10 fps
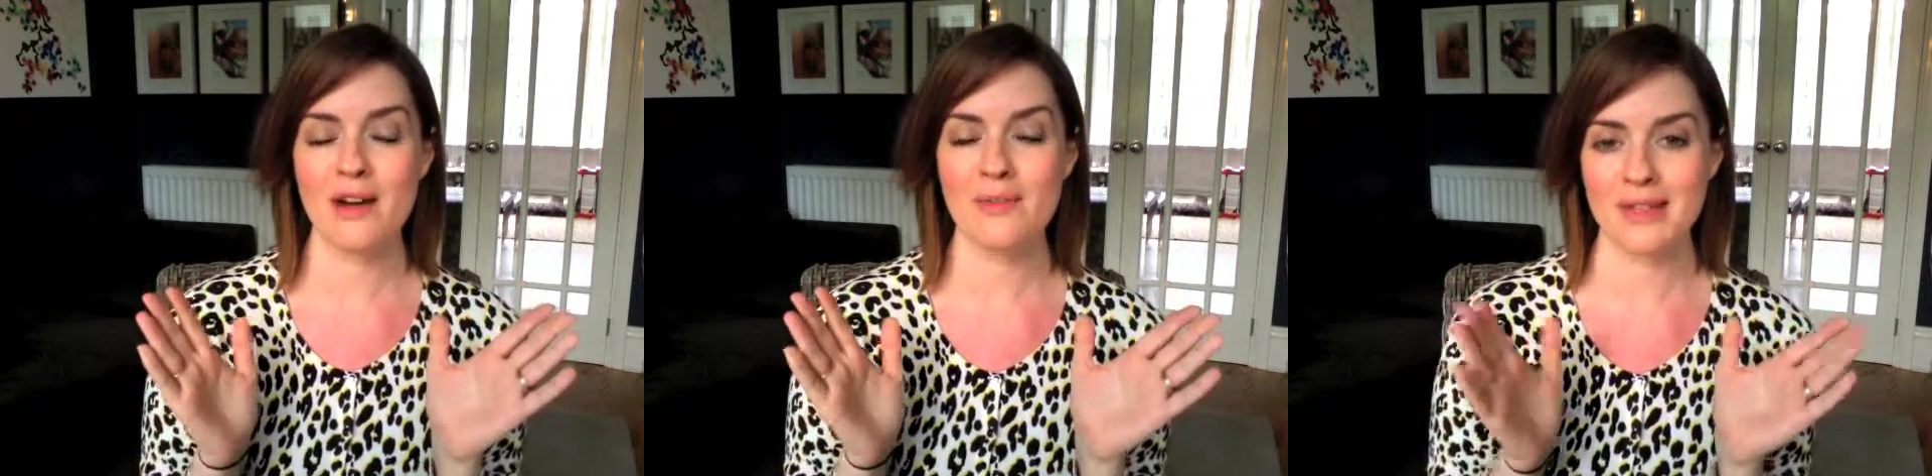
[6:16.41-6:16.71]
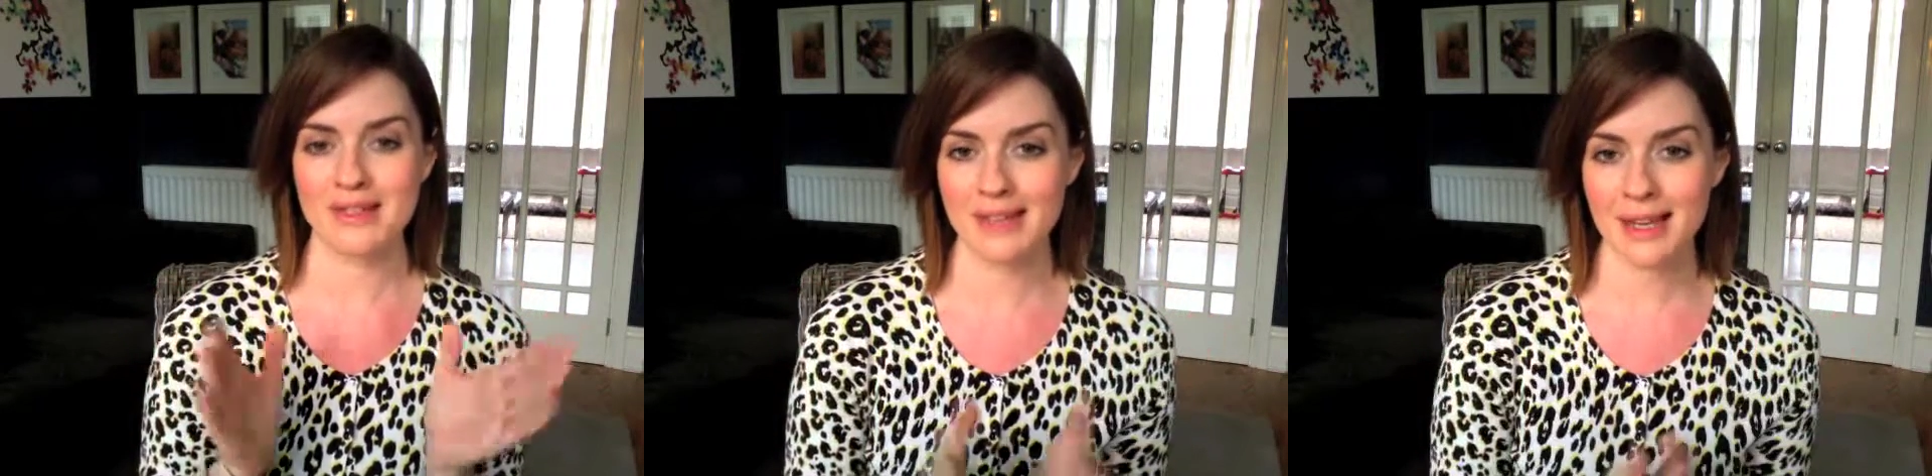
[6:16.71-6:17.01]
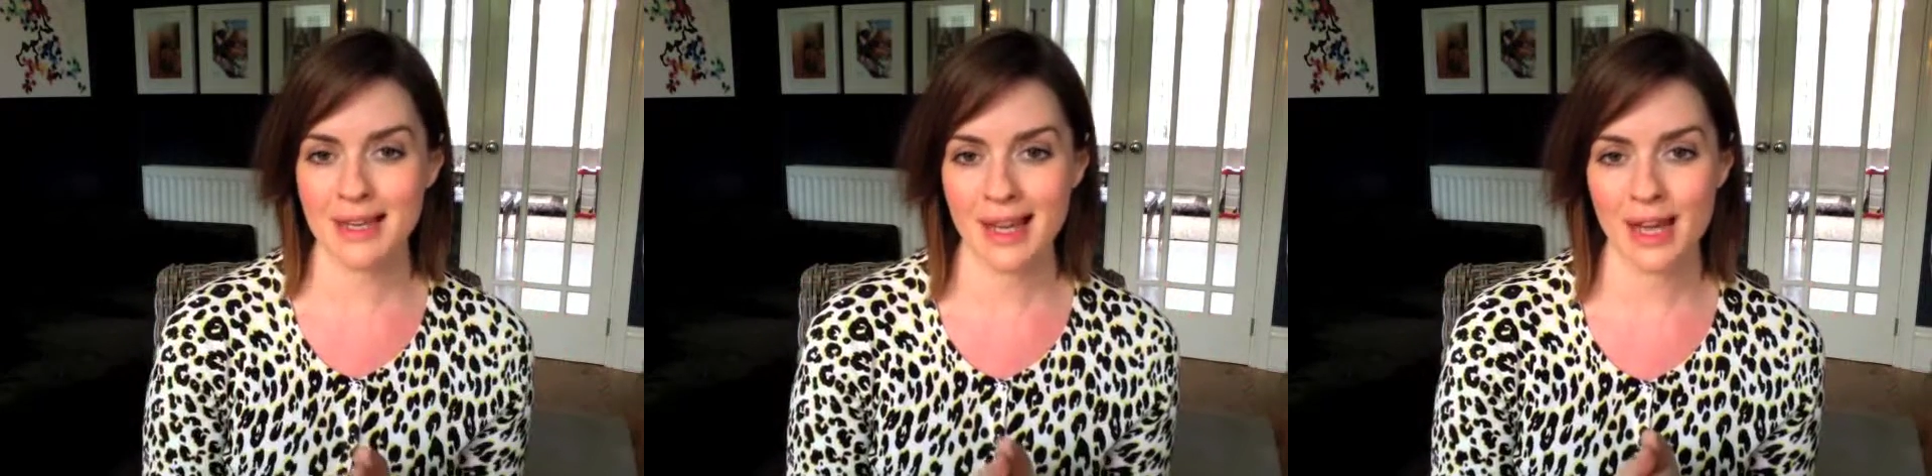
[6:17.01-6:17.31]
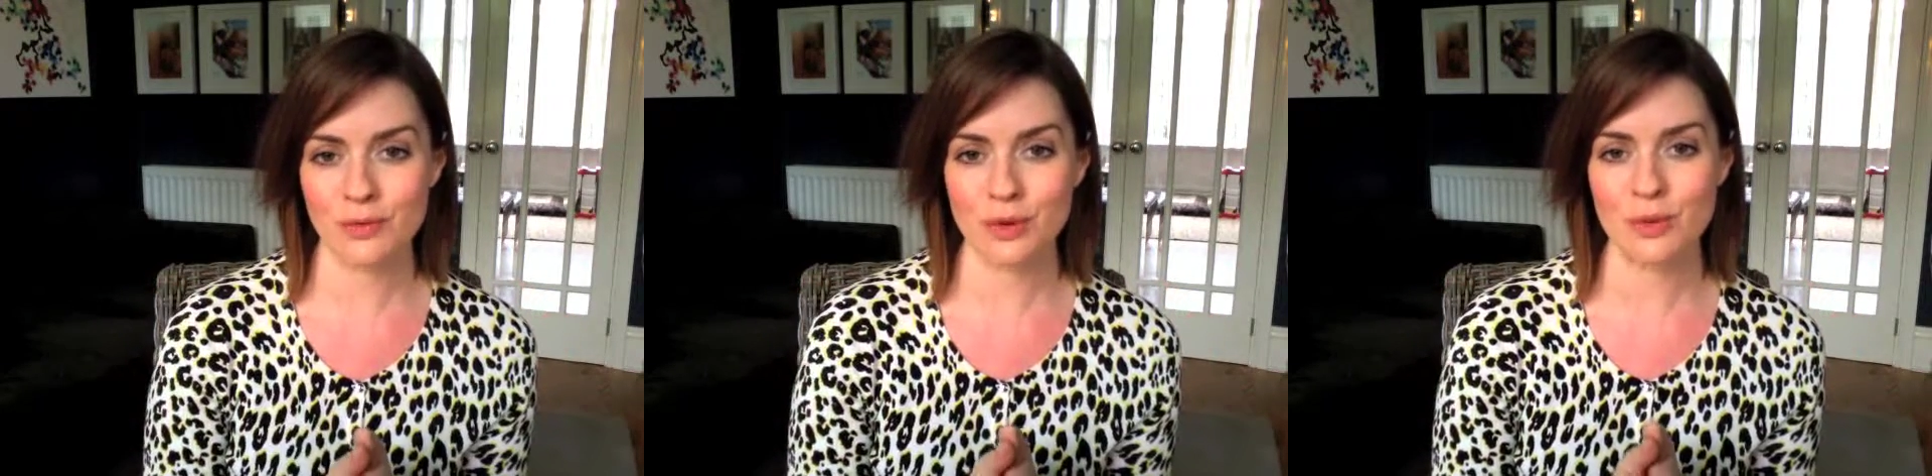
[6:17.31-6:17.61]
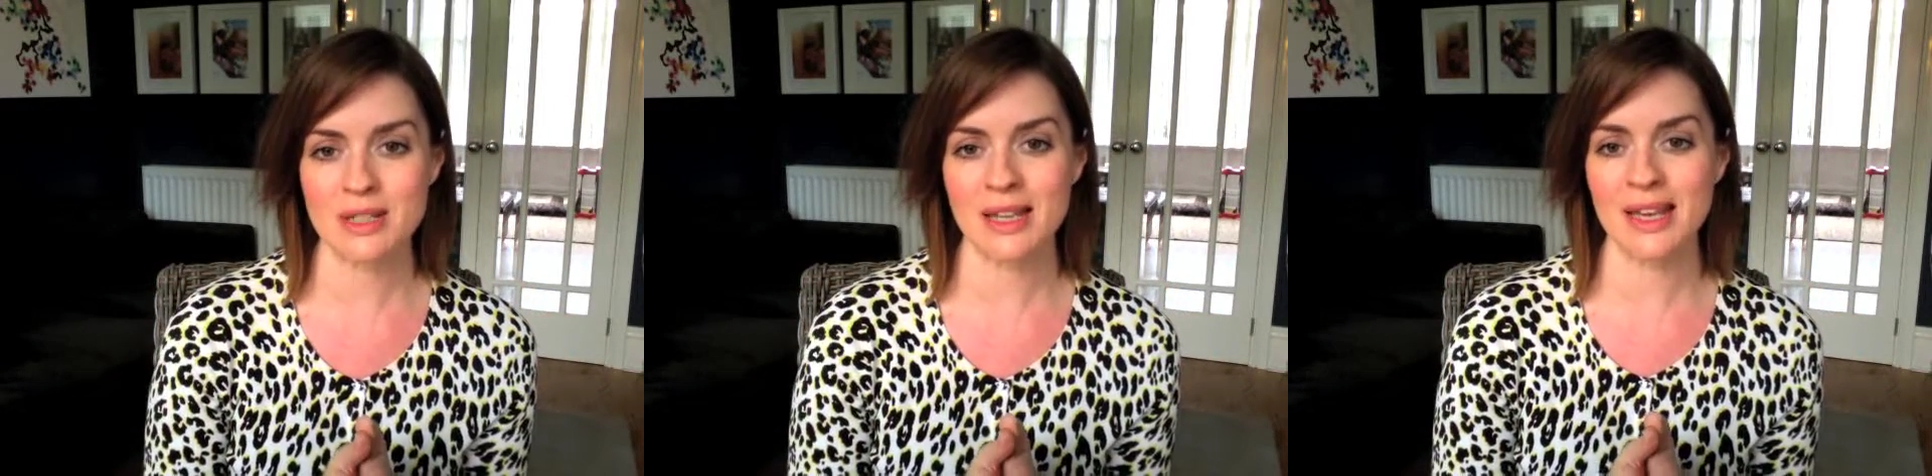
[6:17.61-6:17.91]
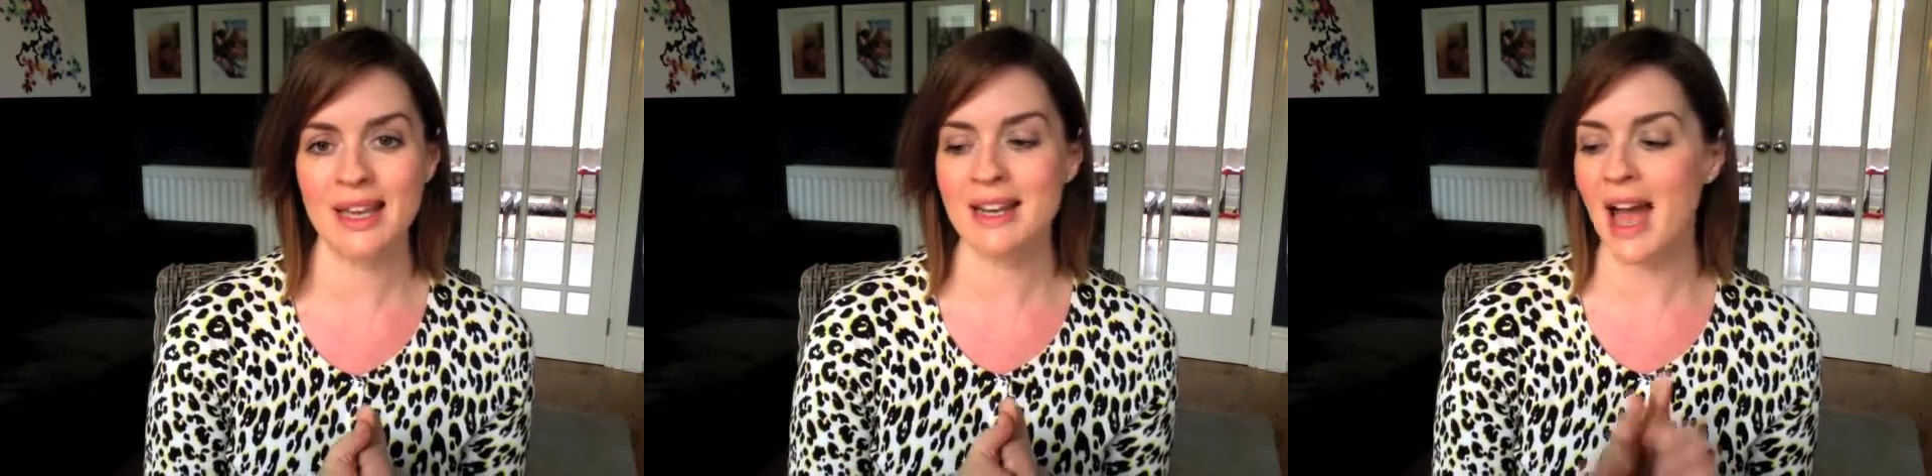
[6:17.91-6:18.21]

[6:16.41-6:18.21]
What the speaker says: of my skincare routine,